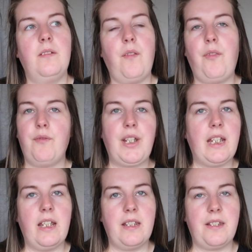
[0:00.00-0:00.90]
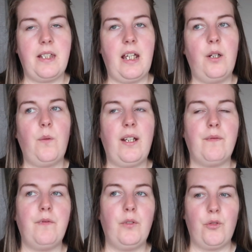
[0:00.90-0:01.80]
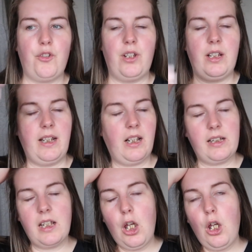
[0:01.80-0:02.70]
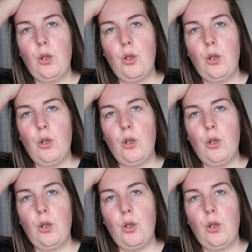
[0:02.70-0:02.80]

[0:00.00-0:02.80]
3 years now, and unfortunately, like